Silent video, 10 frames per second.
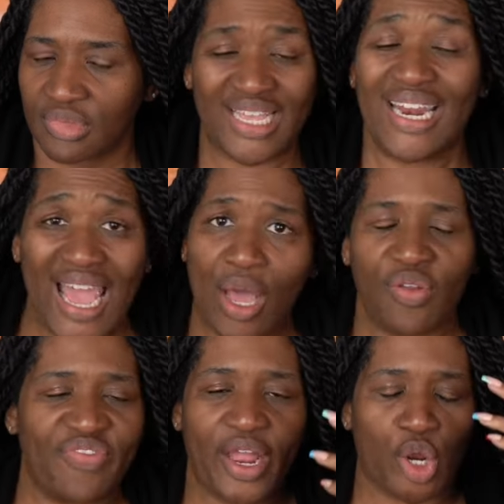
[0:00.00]
Get out
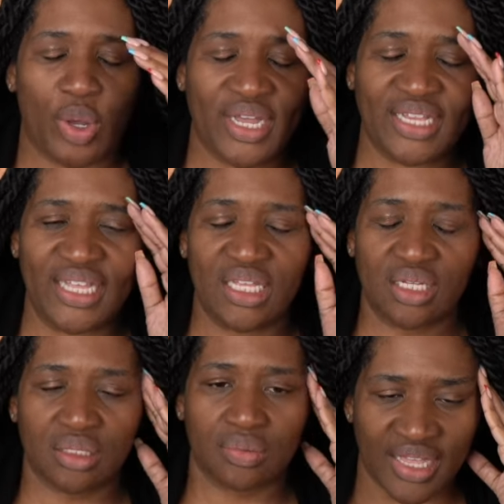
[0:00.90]
of there quickly!
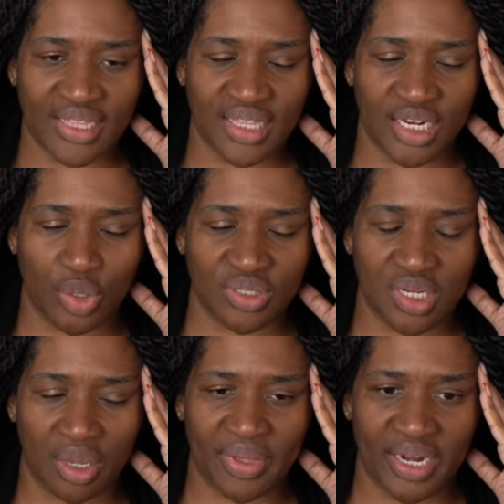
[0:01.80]
I think they know it's
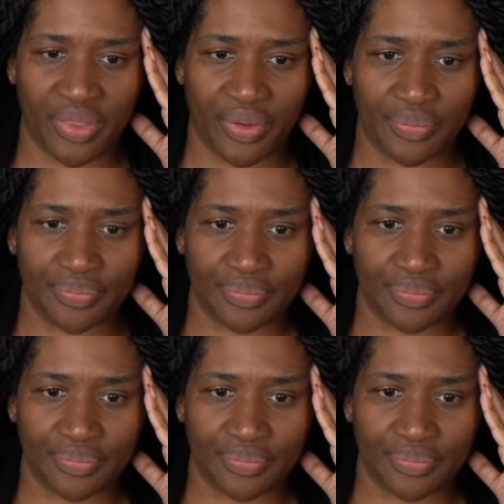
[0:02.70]
not Betty, though.